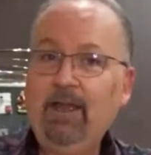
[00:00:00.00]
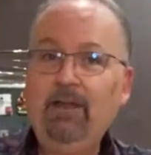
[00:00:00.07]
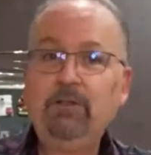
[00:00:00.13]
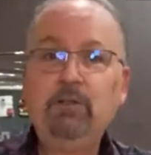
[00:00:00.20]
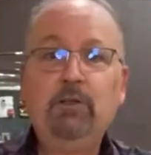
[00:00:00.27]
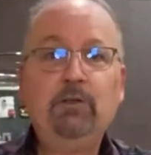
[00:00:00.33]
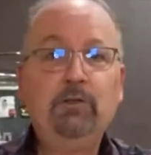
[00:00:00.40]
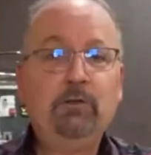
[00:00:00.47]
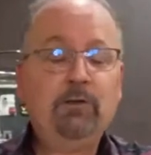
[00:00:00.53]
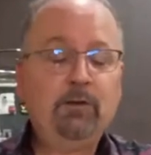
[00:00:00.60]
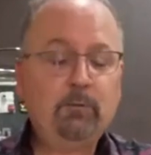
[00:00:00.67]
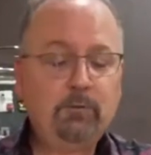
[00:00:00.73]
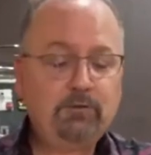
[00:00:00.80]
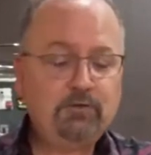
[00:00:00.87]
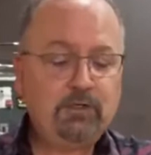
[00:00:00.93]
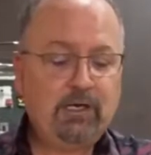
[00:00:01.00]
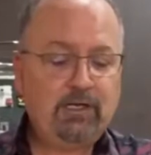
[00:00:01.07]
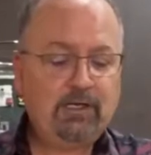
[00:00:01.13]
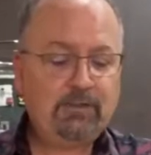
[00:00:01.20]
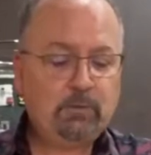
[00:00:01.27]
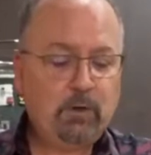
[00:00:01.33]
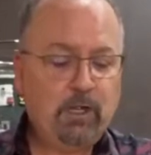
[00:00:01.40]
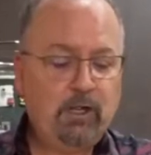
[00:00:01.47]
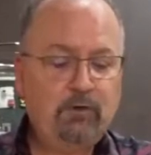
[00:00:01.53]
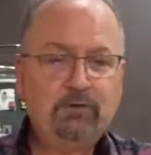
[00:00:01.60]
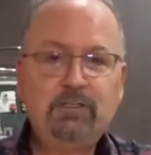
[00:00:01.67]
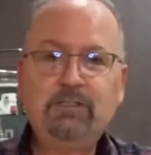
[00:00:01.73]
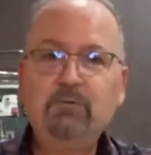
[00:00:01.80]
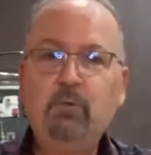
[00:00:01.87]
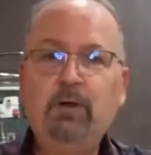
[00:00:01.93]
You can do this with chicken as well,
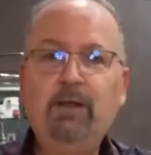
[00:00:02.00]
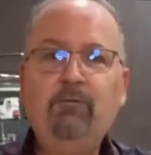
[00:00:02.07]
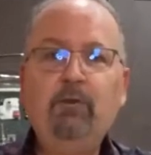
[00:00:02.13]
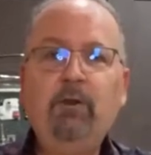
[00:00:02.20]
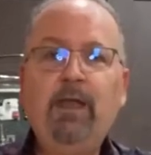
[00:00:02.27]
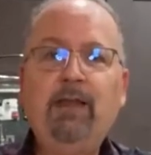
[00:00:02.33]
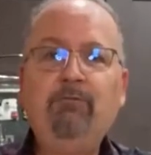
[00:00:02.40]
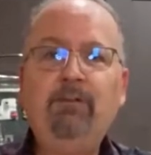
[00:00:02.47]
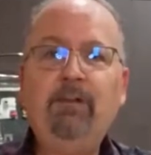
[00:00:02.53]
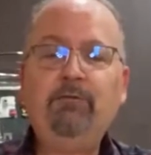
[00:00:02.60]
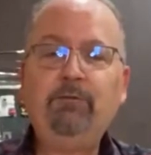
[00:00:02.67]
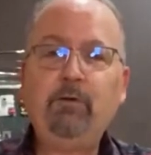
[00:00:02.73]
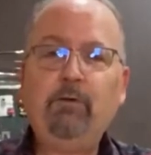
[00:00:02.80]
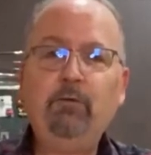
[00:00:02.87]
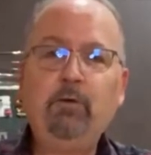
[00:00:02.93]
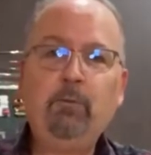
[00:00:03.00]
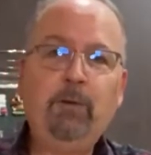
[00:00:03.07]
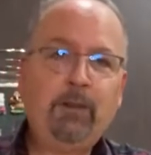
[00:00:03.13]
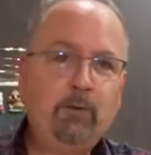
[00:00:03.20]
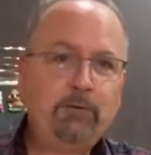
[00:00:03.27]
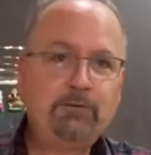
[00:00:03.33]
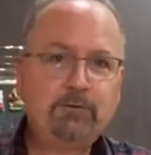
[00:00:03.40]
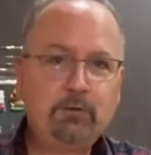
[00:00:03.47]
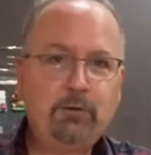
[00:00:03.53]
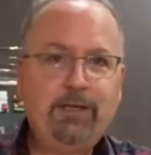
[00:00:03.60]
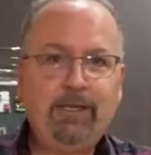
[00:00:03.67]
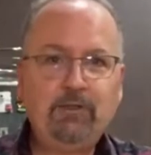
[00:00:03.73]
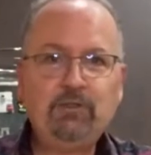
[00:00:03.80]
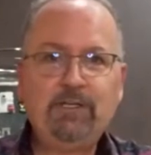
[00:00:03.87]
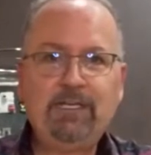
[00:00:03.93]
just whatever you have left over, whether it's
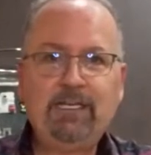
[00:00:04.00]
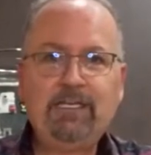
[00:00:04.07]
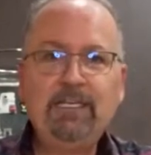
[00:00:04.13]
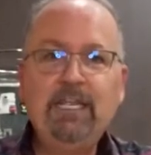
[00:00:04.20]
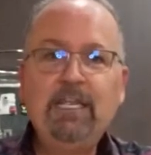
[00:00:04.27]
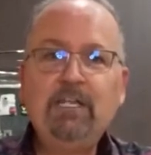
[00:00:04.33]
turkey or chicken.